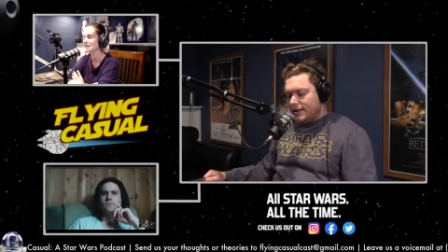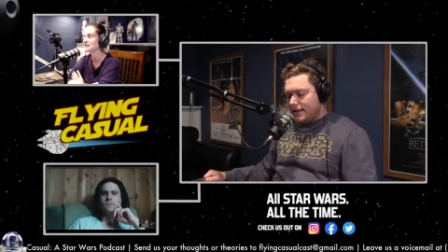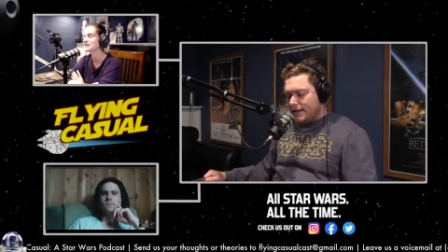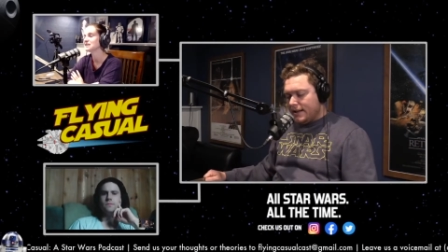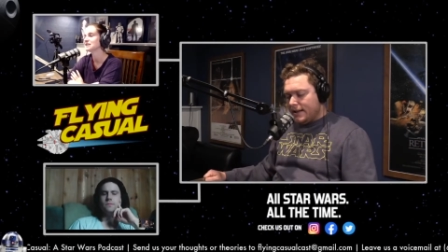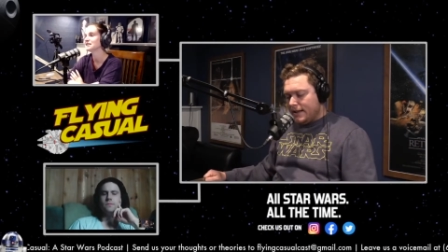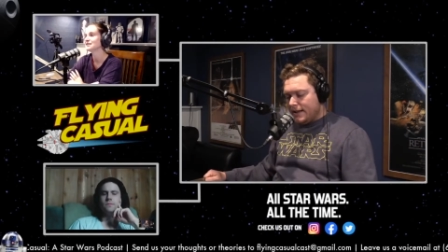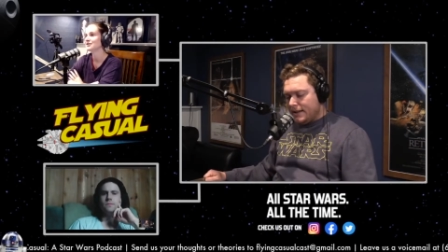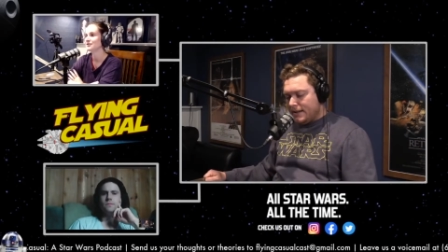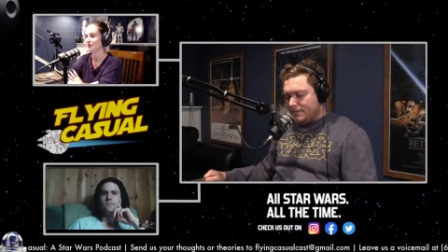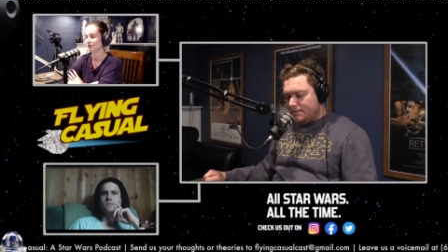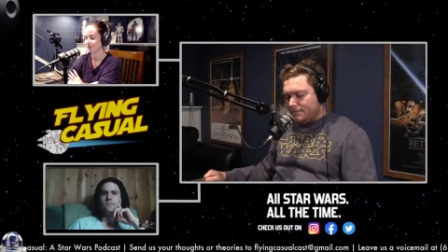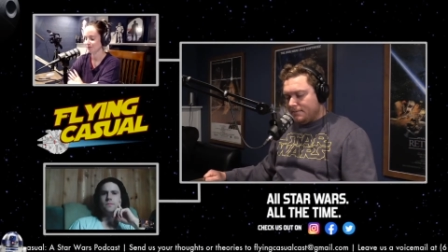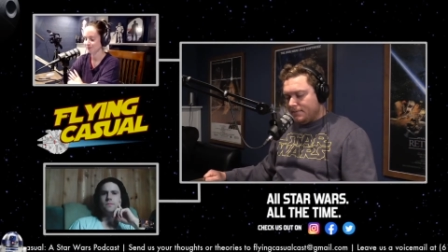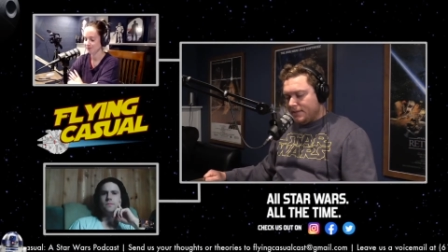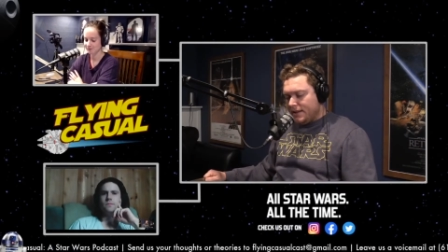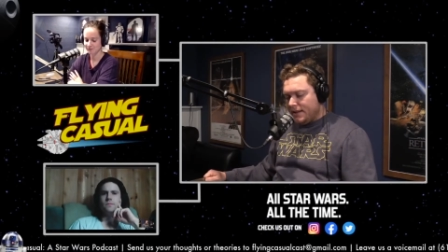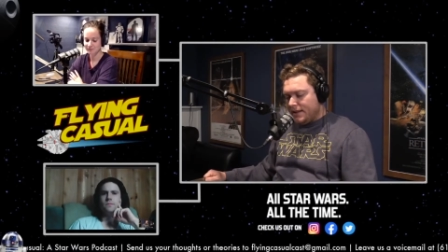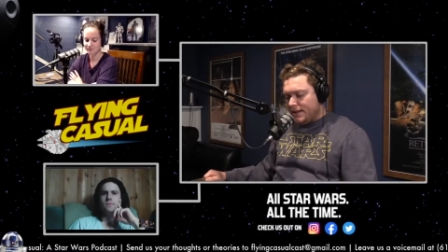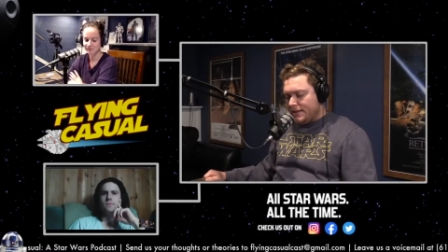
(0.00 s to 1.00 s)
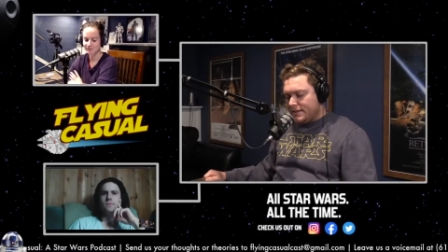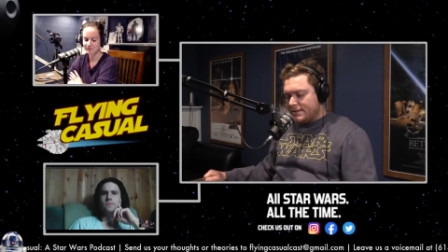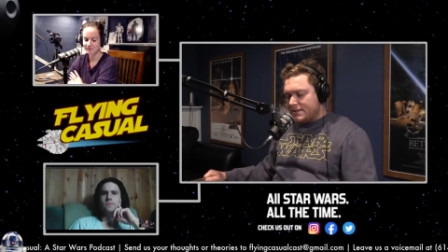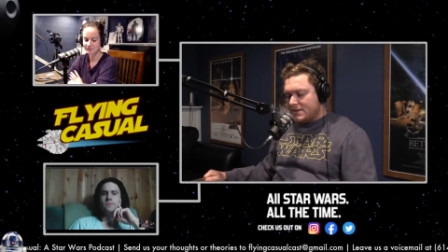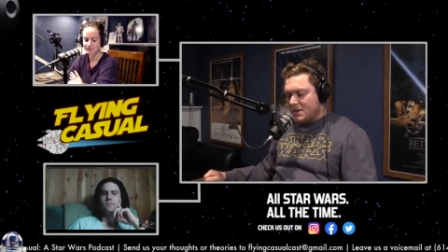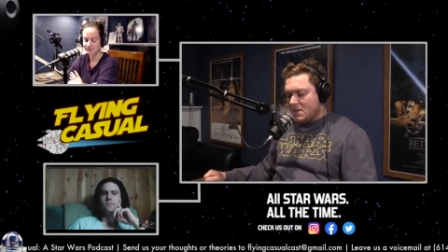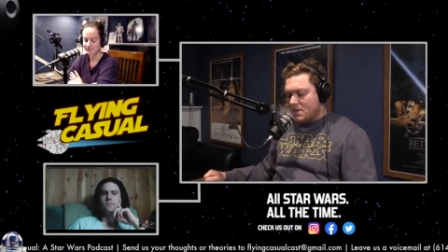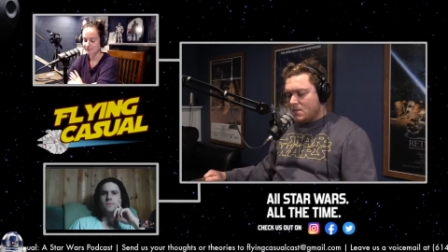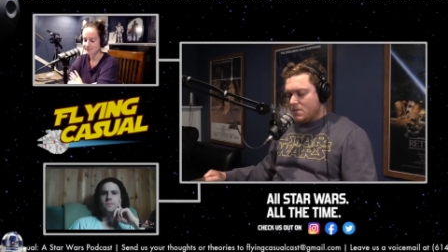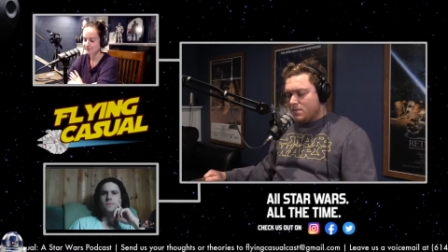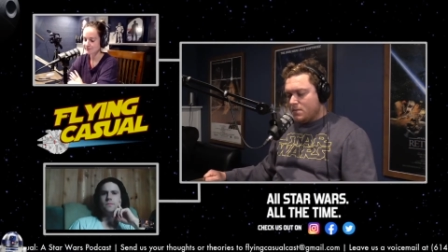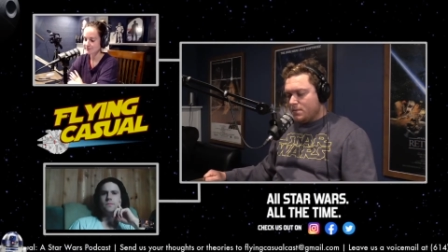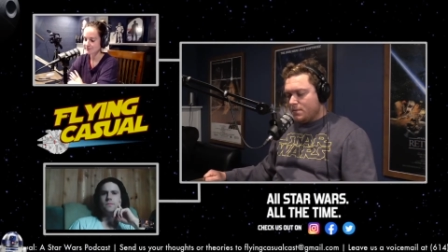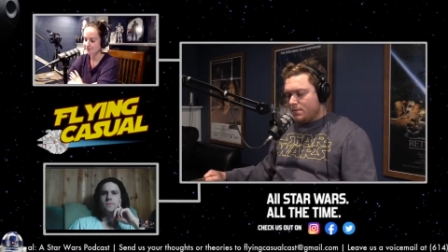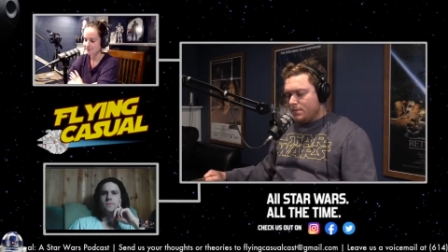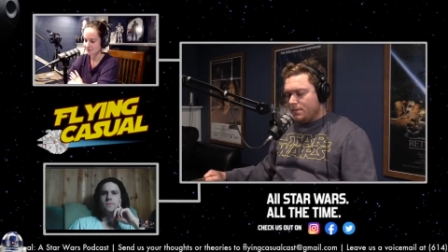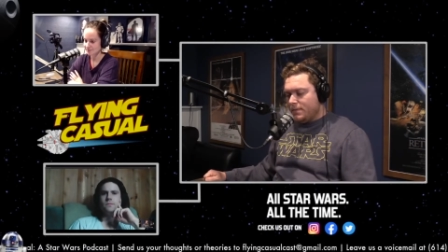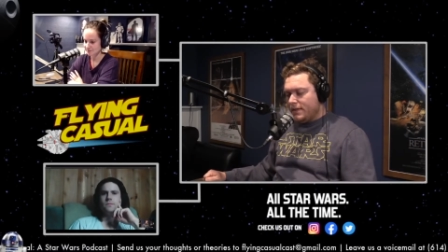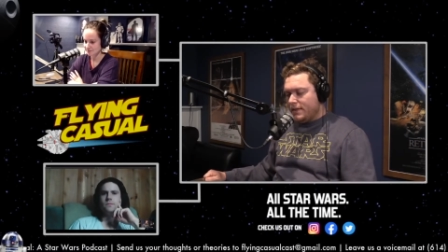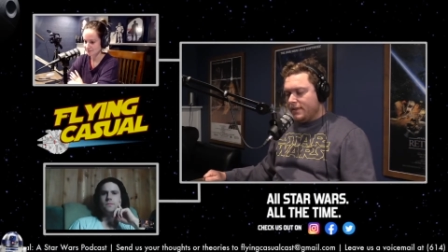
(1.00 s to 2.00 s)
And so
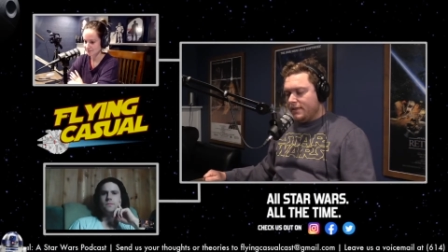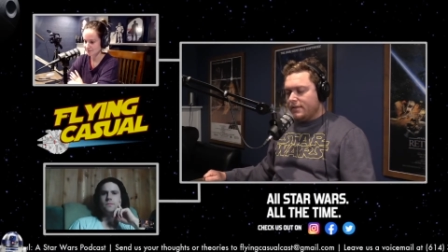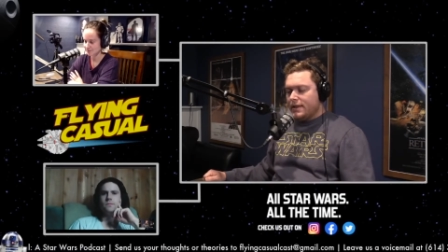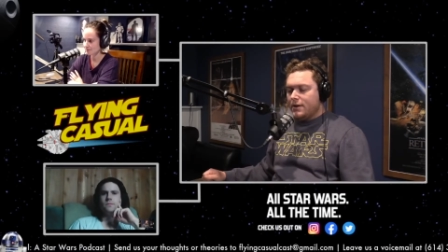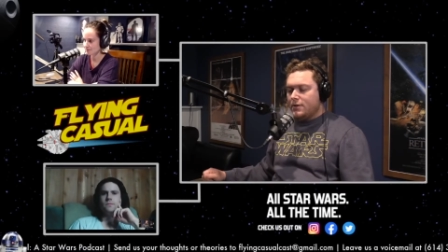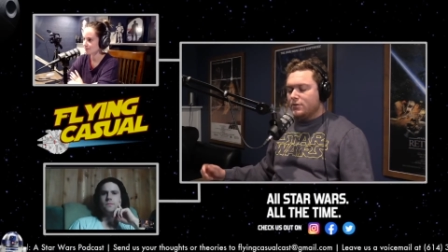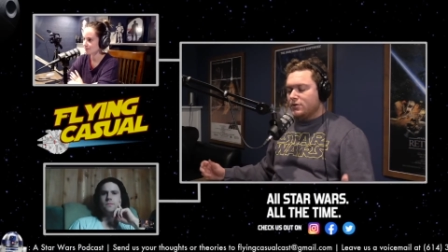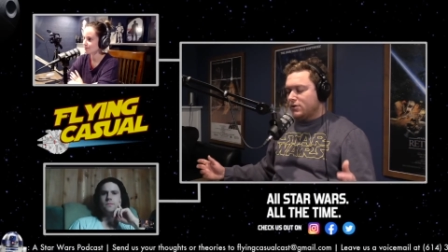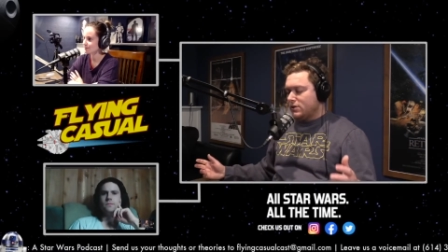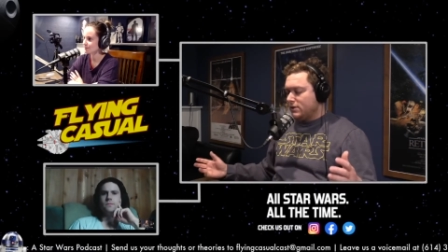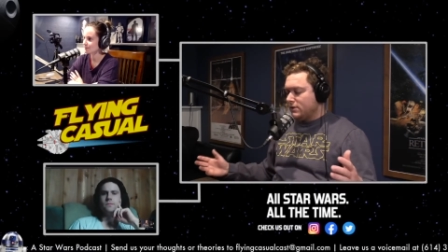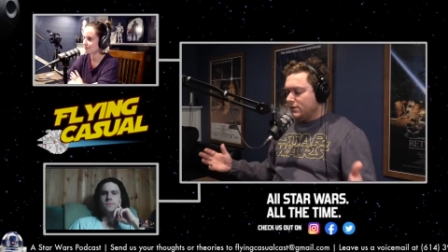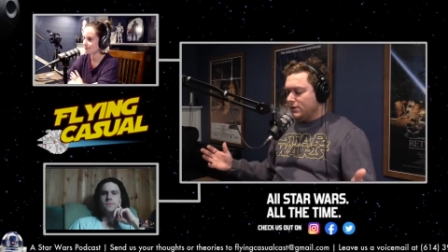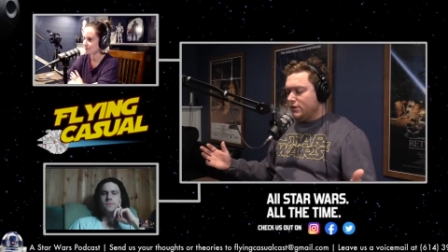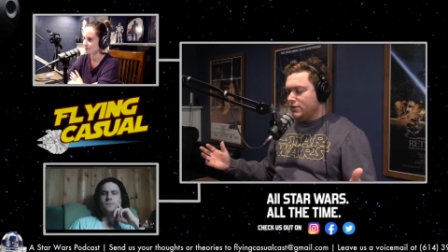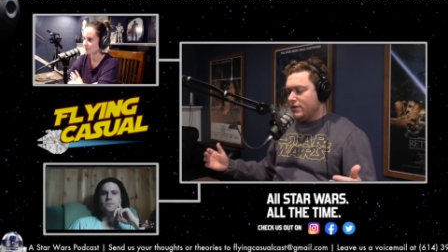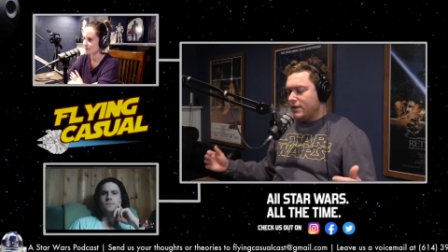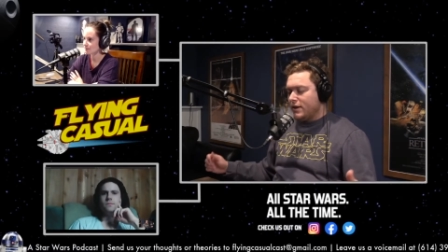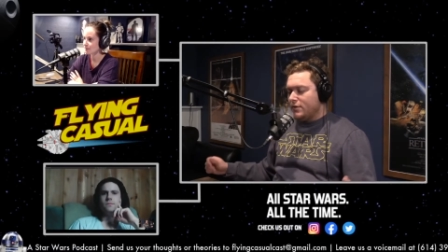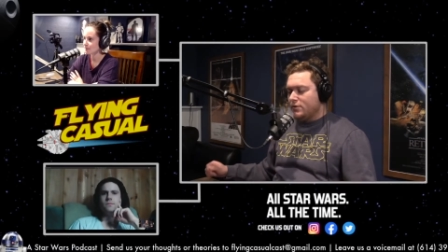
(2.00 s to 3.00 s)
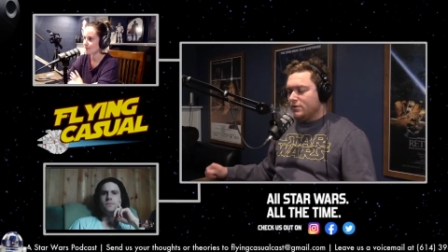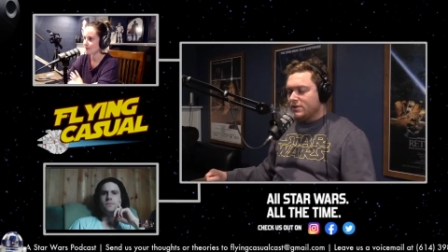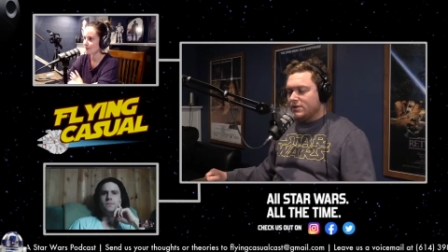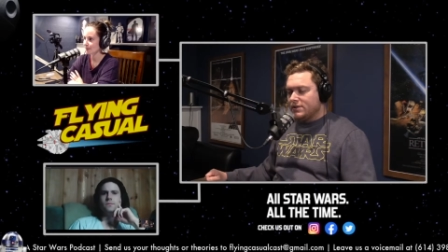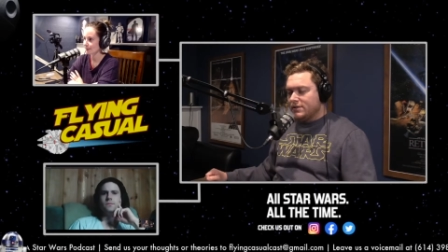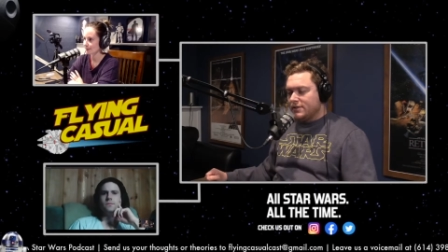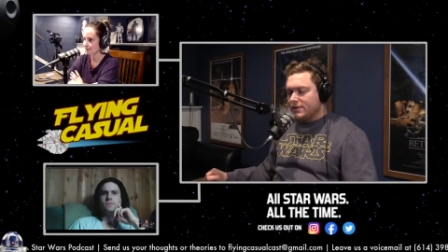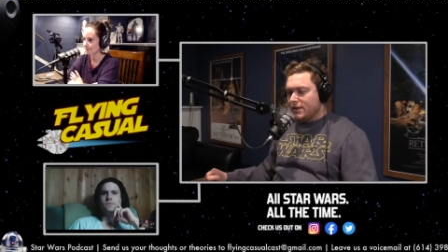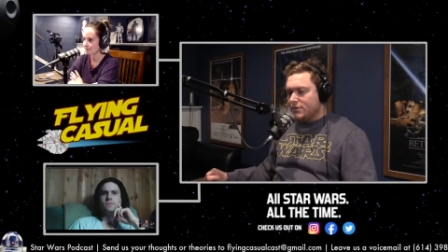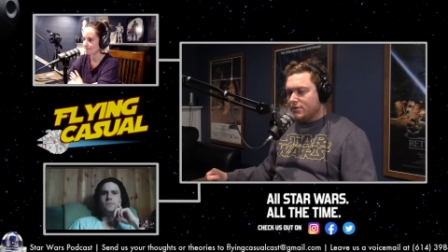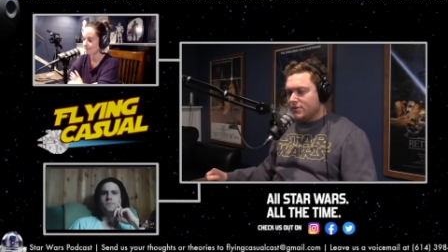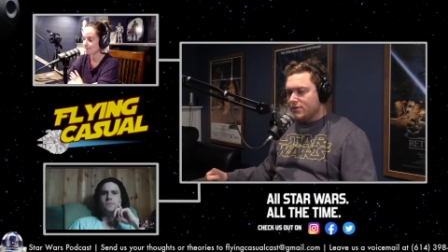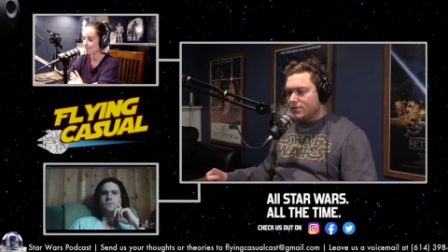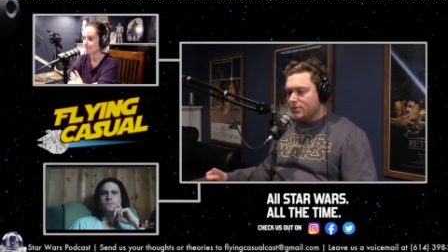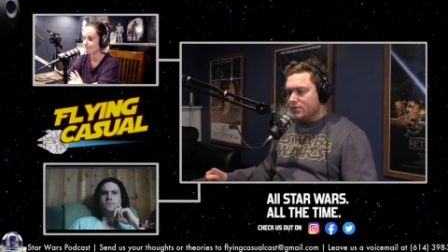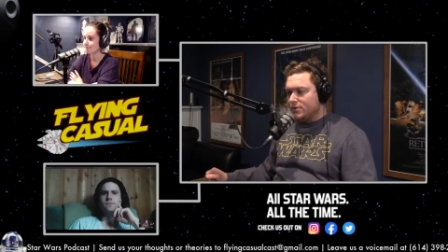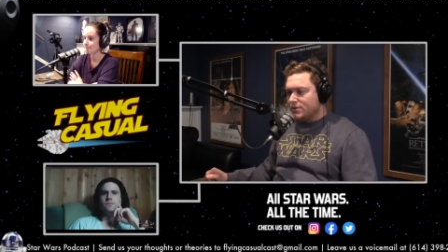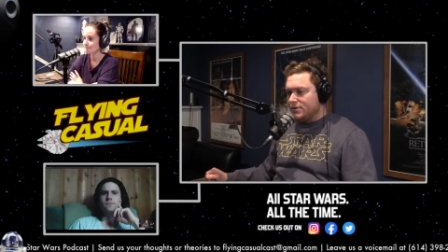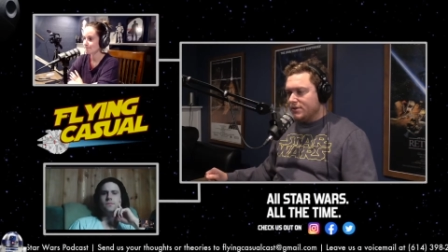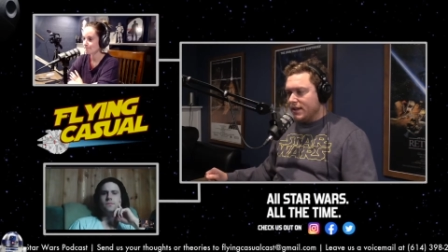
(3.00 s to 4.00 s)
that was that was
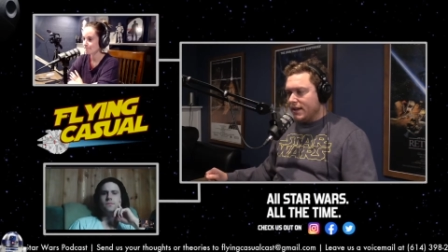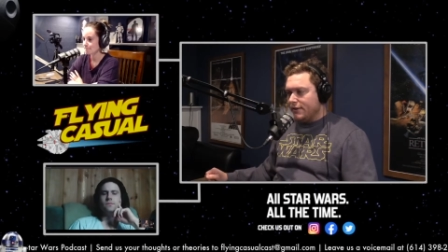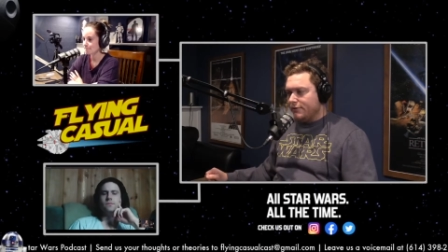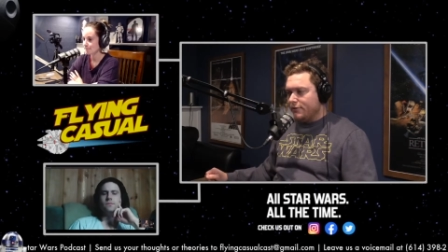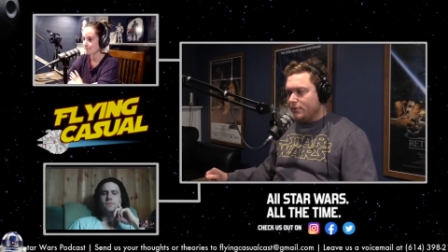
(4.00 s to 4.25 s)
cool stuff.